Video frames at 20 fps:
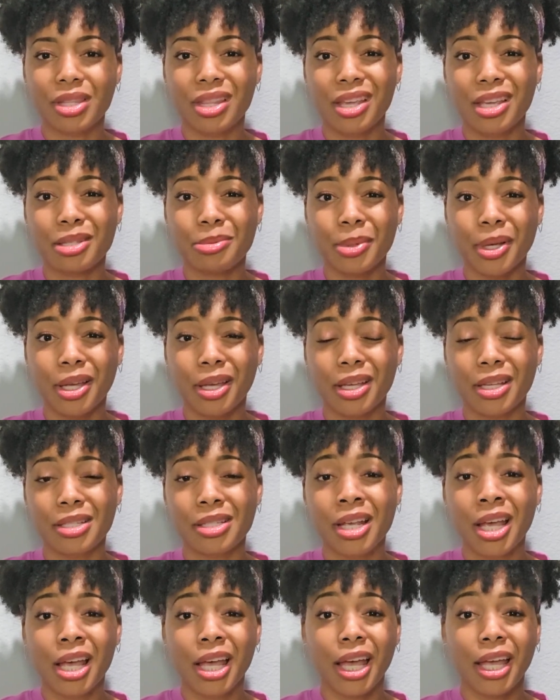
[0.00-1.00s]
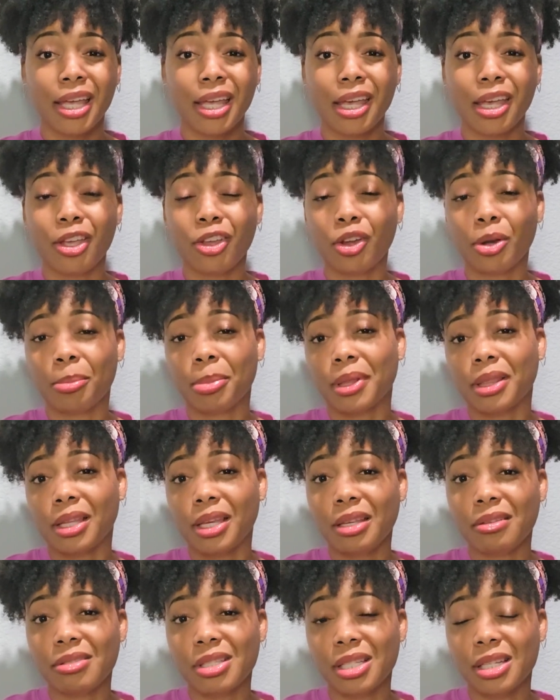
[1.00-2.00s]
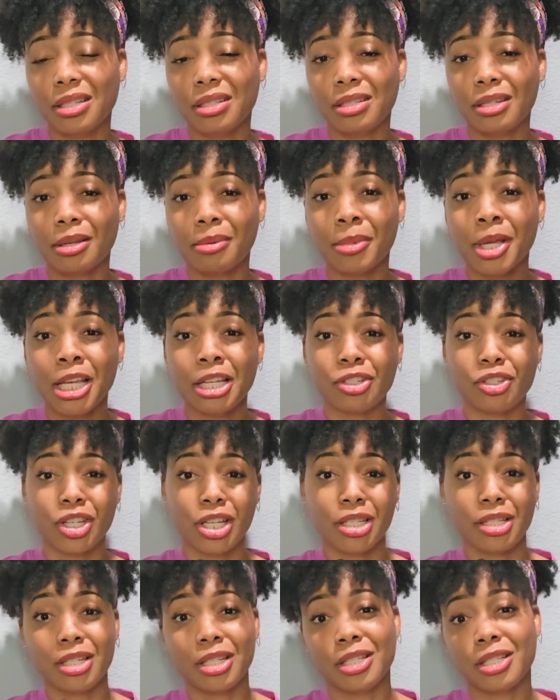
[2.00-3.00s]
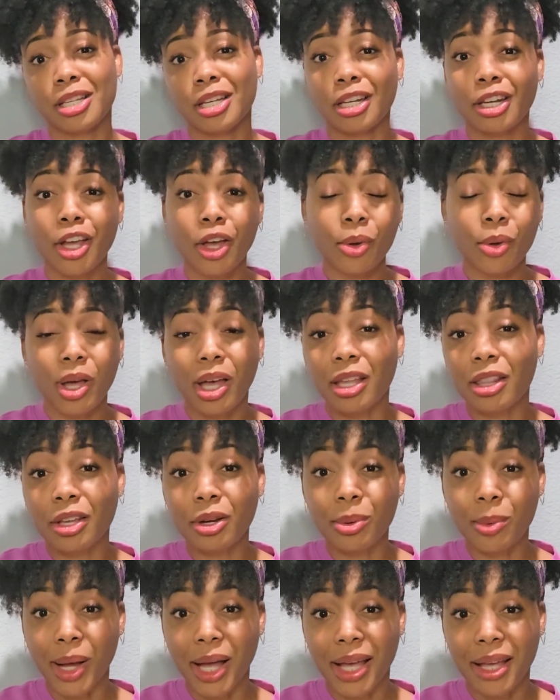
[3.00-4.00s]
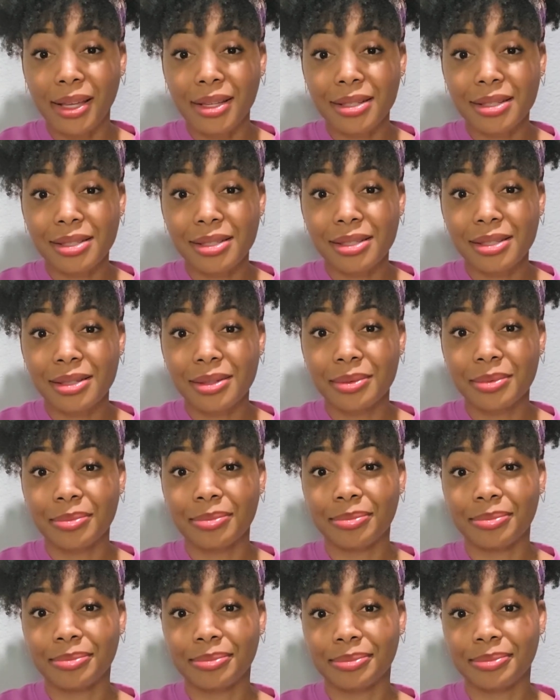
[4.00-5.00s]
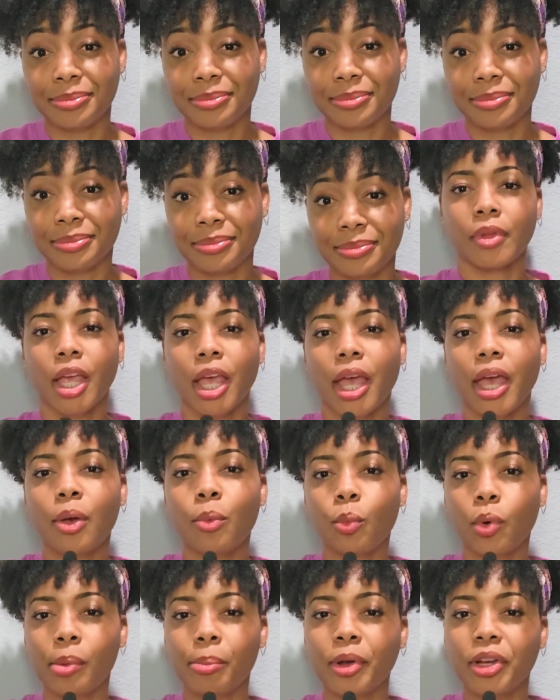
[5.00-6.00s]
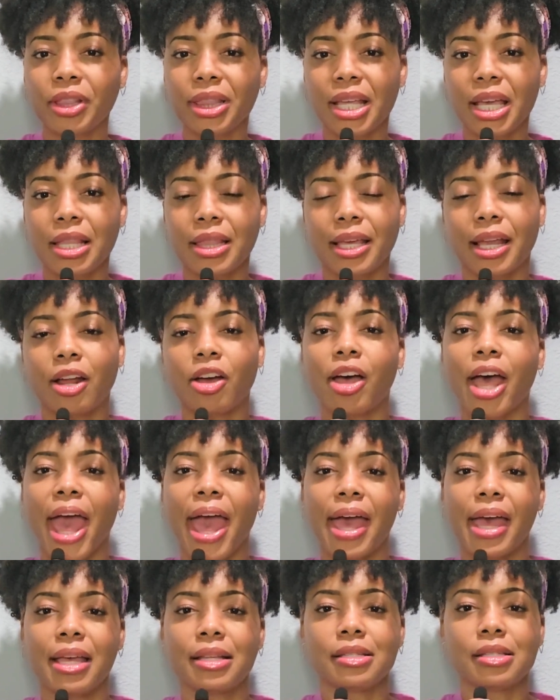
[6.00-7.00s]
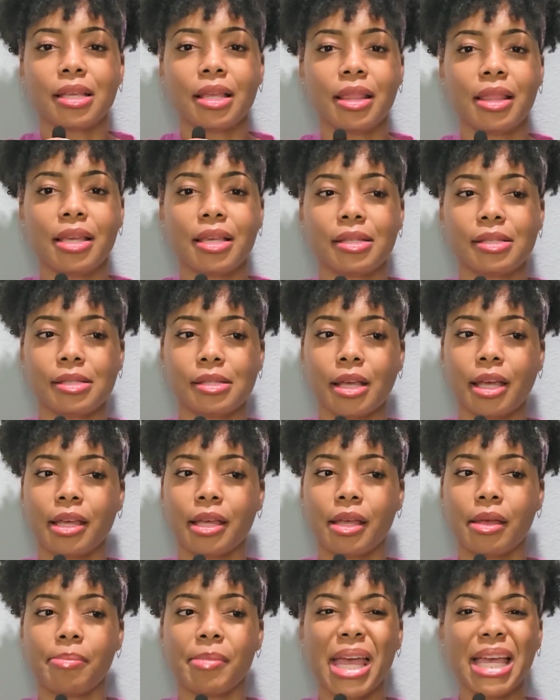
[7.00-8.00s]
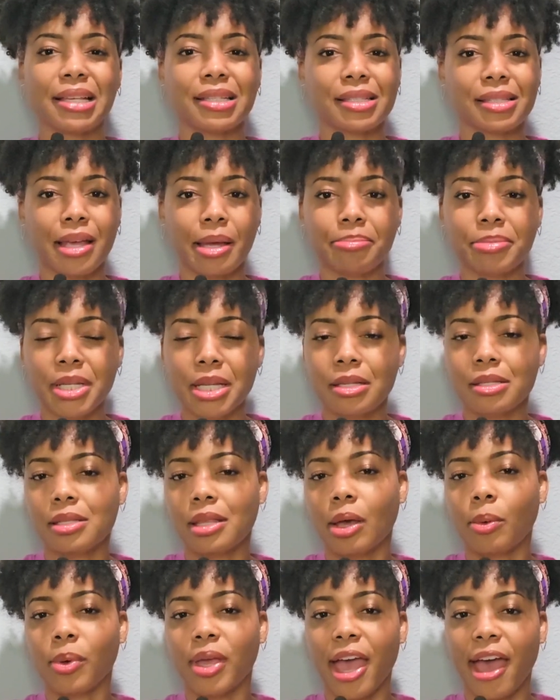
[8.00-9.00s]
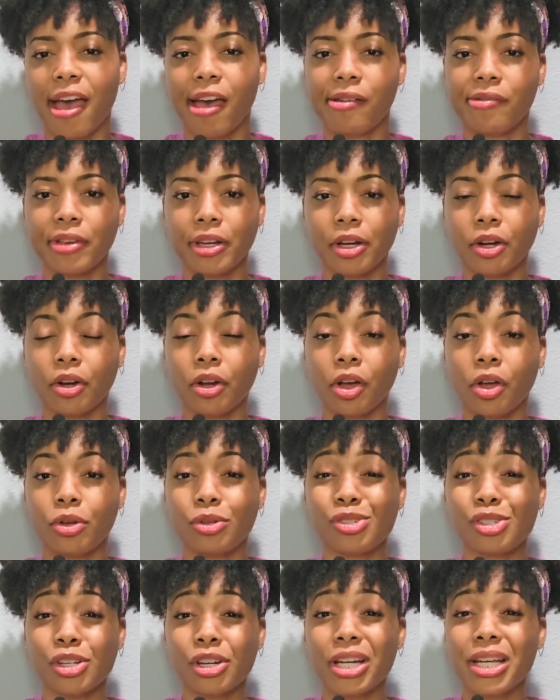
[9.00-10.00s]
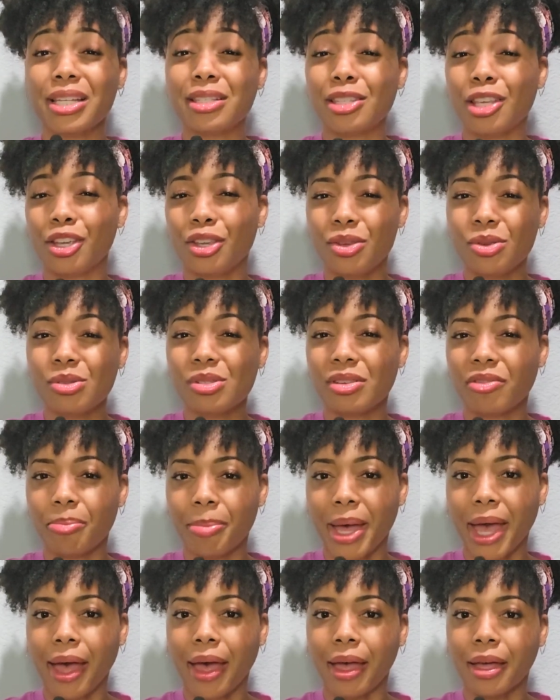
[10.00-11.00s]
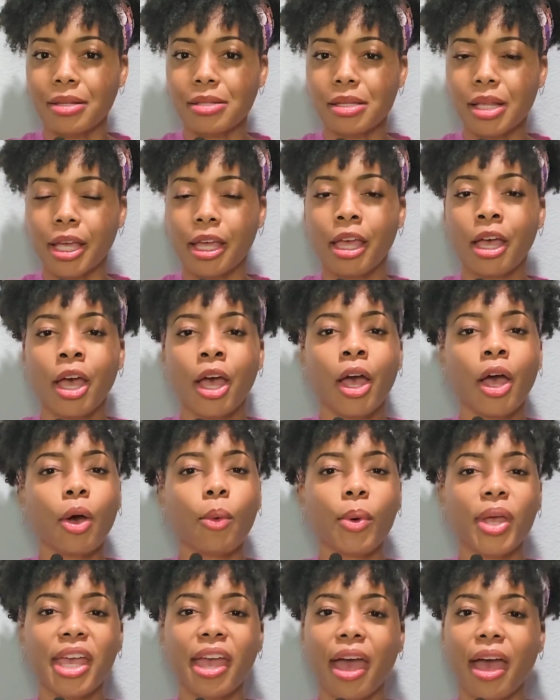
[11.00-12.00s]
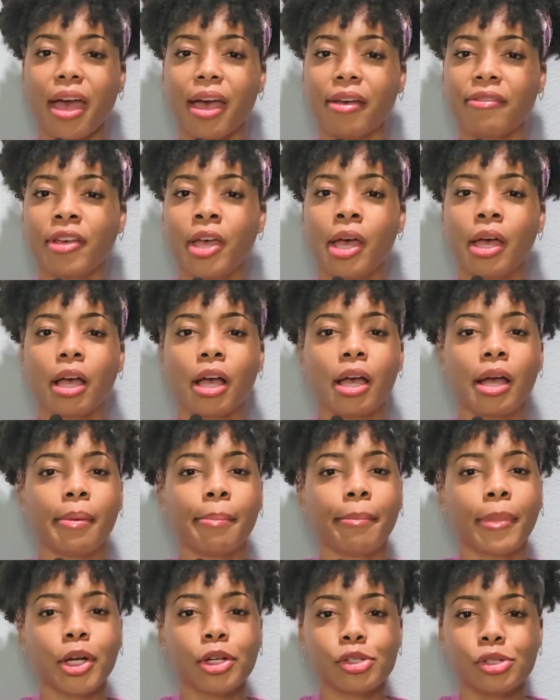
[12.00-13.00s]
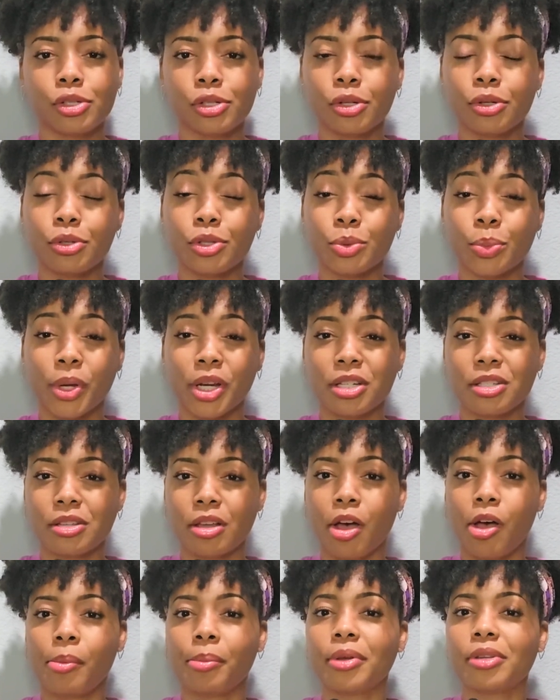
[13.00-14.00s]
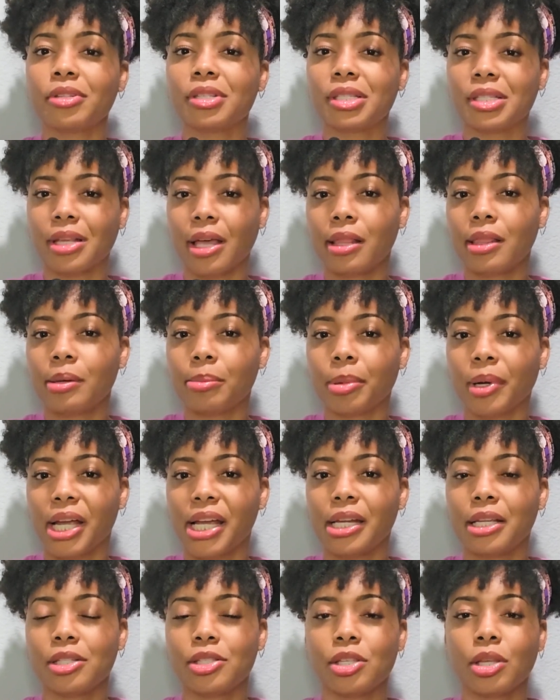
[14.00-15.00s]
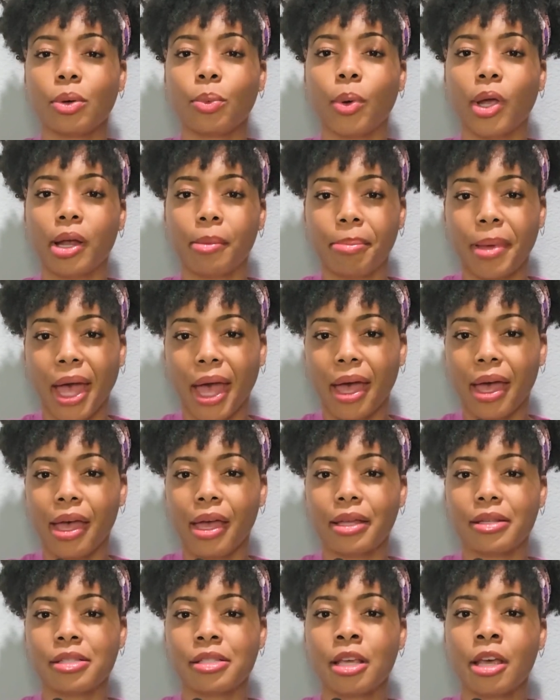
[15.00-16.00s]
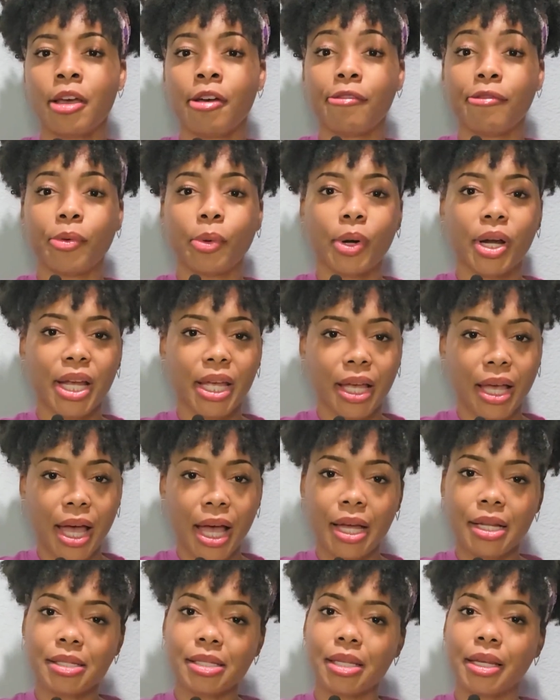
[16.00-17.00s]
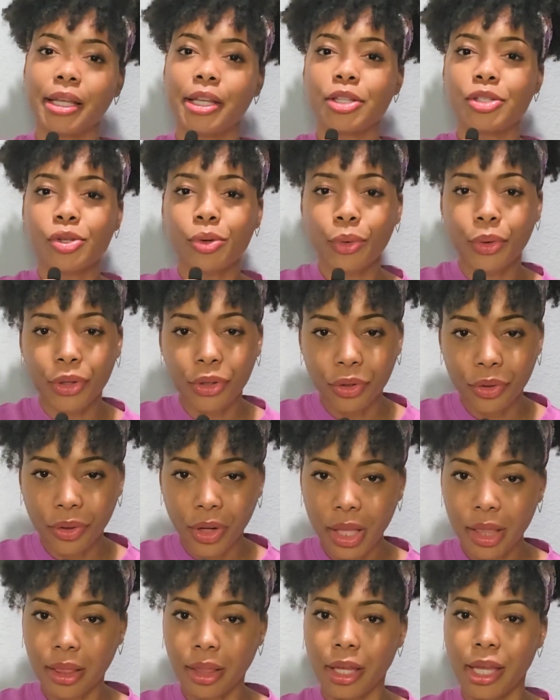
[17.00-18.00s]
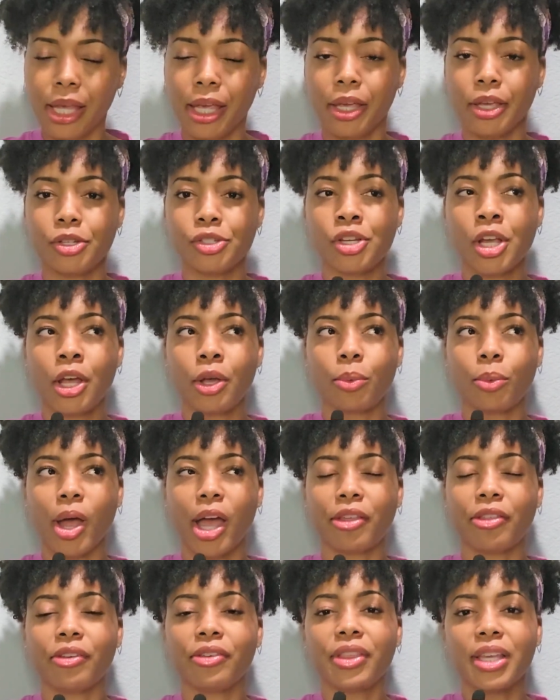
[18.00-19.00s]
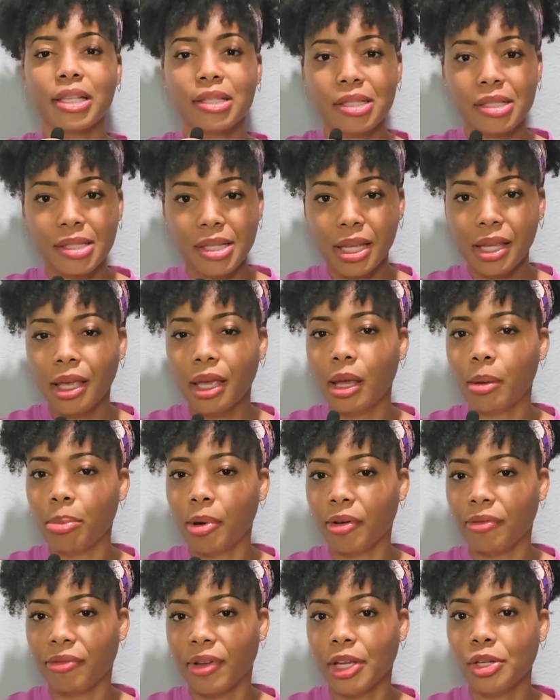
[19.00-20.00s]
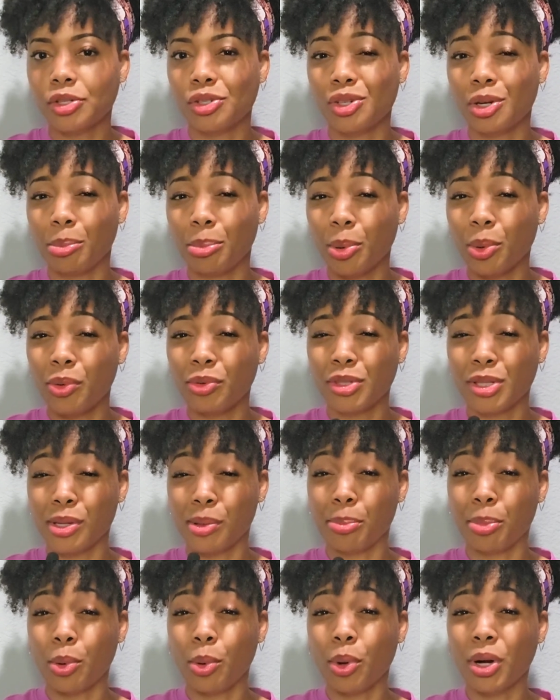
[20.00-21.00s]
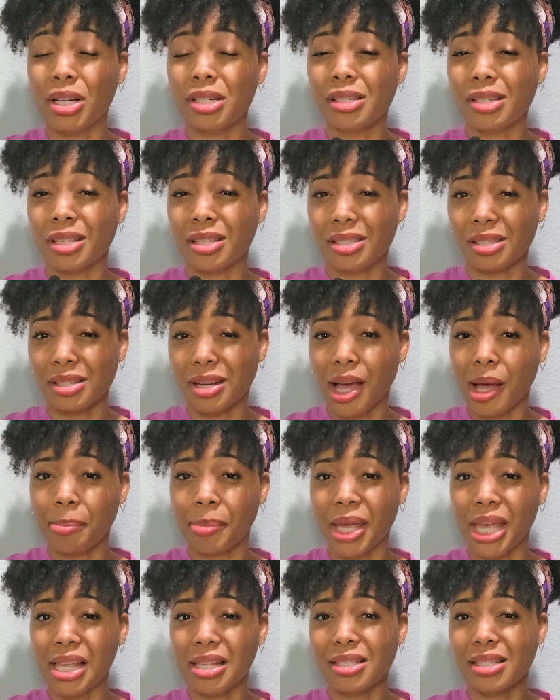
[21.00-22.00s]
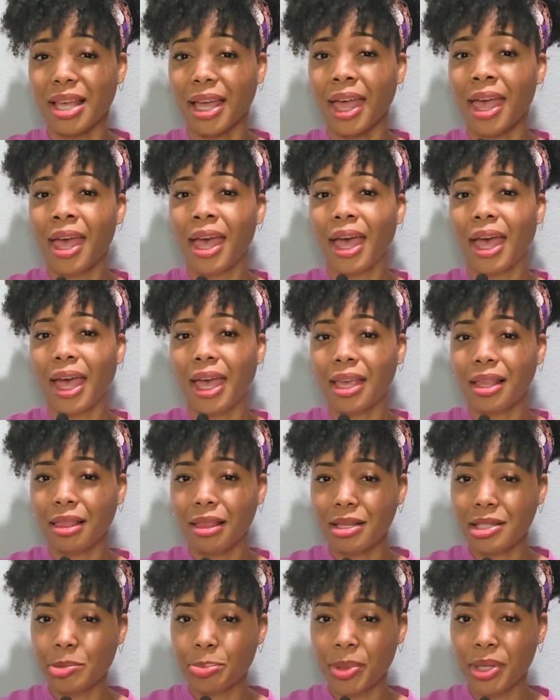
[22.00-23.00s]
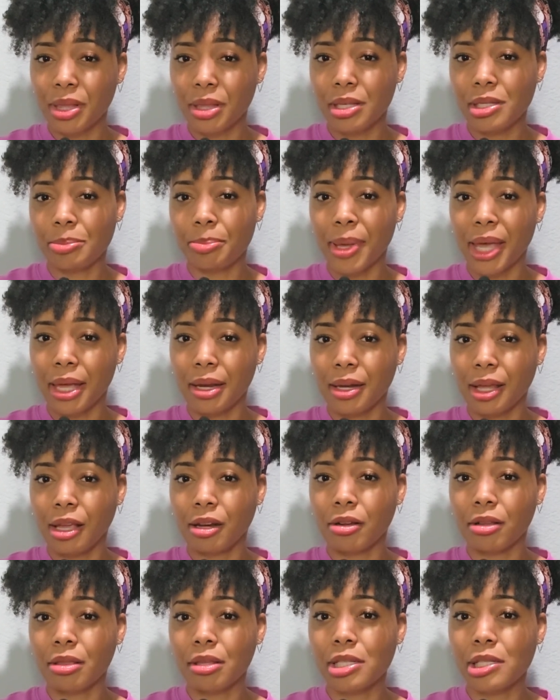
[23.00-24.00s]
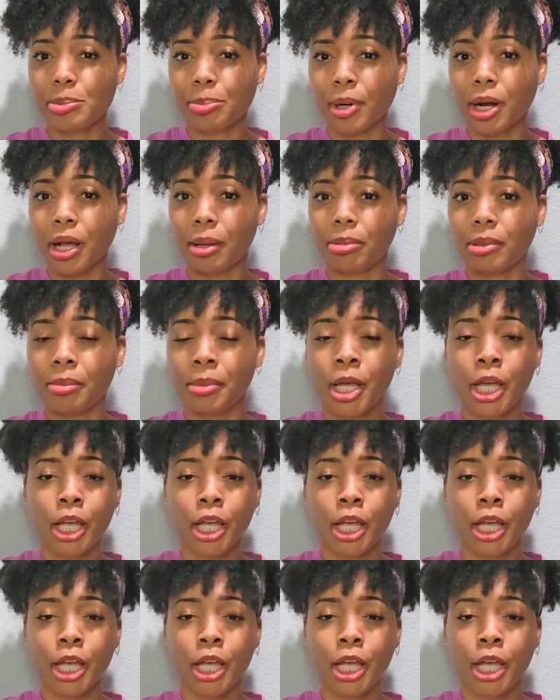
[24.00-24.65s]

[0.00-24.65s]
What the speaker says: things because, again, your belief system just doesn't know otherwise. And one more thing that I'll add to this acceptance that we have in our culture is the use of pads. Like, we have commercials where it's almost celebrated to wear pads for incontinence or urine leakage rather than seeking professional support to stop it. It's like, hey, let's put this Band-Aid on this problem.